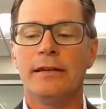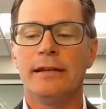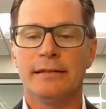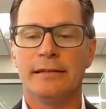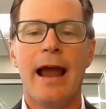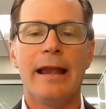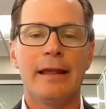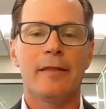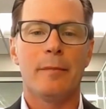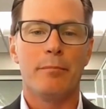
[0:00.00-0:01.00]

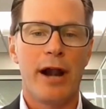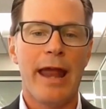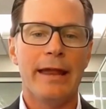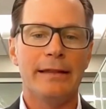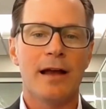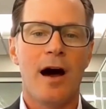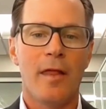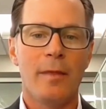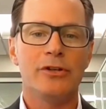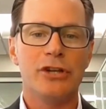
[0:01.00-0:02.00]
designing the brains
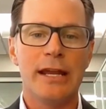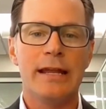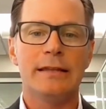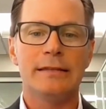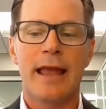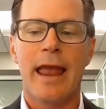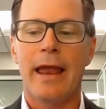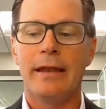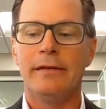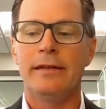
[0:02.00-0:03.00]
on the machines
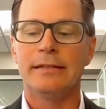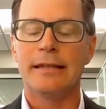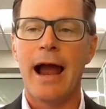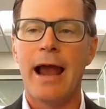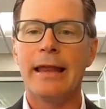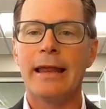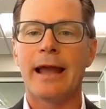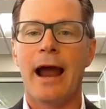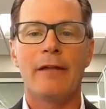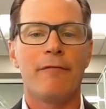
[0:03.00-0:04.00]
and designing
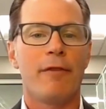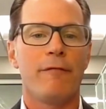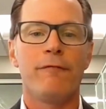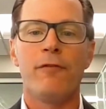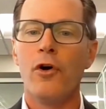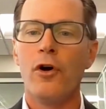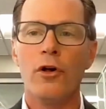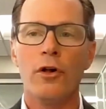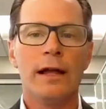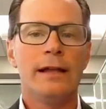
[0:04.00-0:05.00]
kind of the
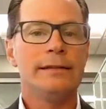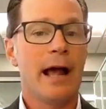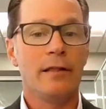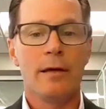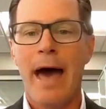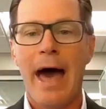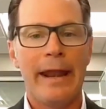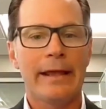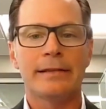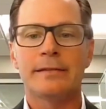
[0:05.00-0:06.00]
full
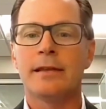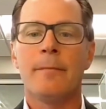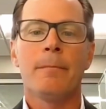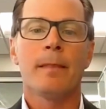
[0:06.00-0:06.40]
telematics